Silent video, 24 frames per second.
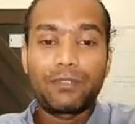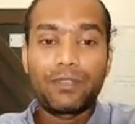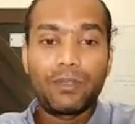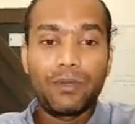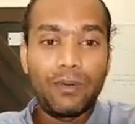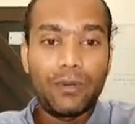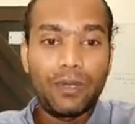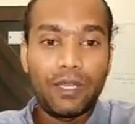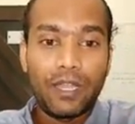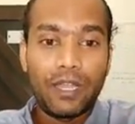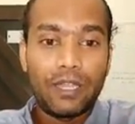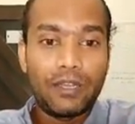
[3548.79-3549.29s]

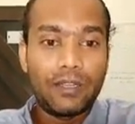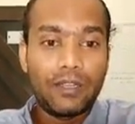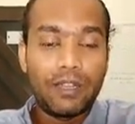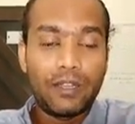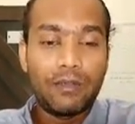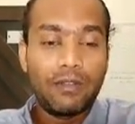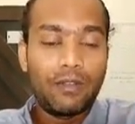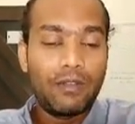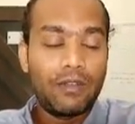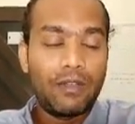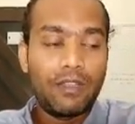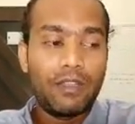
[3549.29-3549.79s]
So
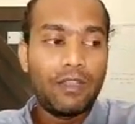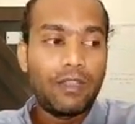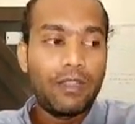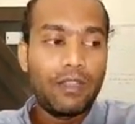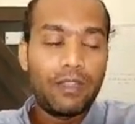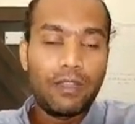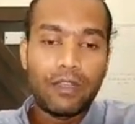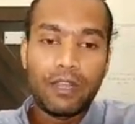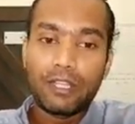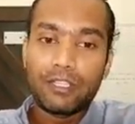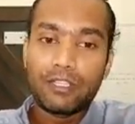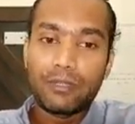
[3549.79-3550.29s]
in
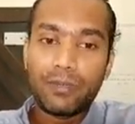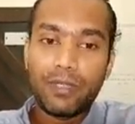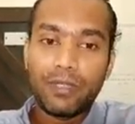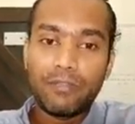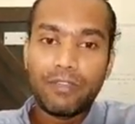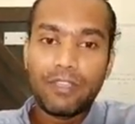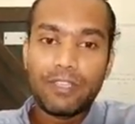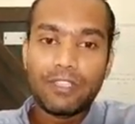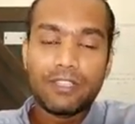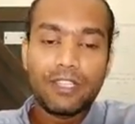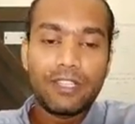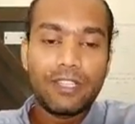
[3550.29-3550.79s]
the resume,
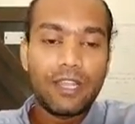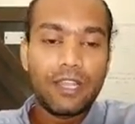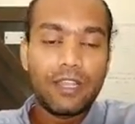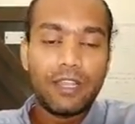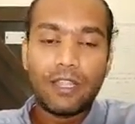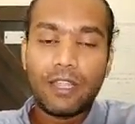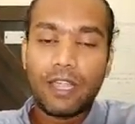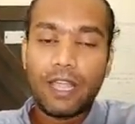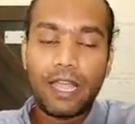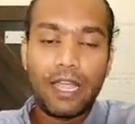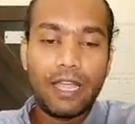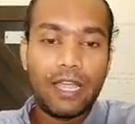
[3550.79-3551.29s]
if I see
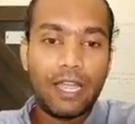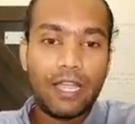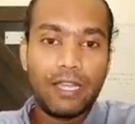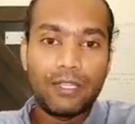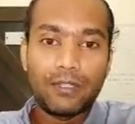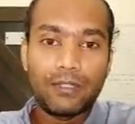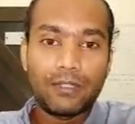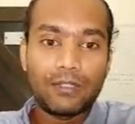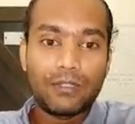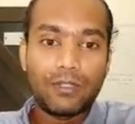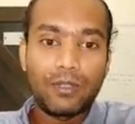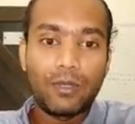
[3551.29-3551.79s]
that, I
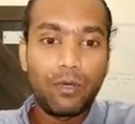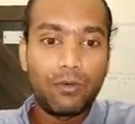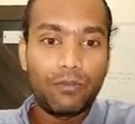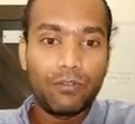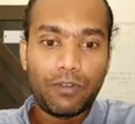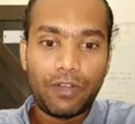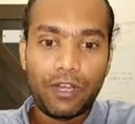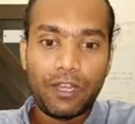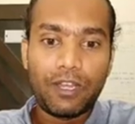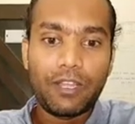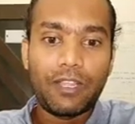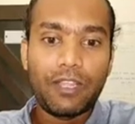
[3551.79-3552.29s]
just go
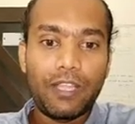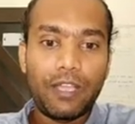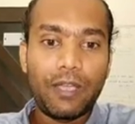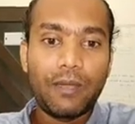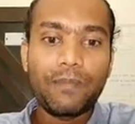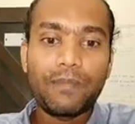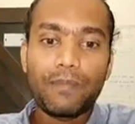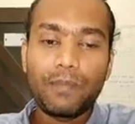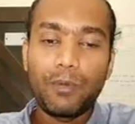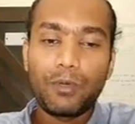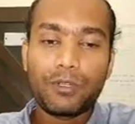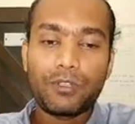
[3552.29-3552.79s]
for it, yeah,
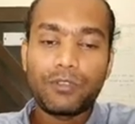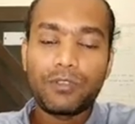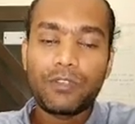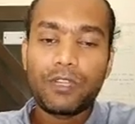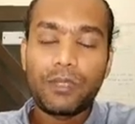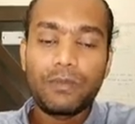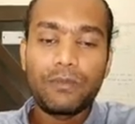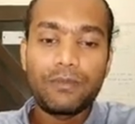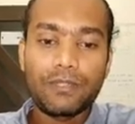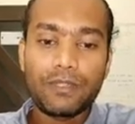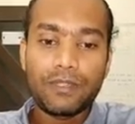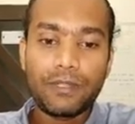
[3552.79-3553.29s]
most of the
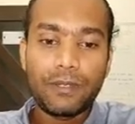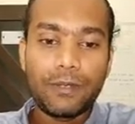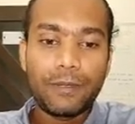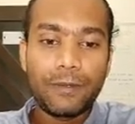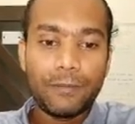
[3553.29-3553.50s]
times.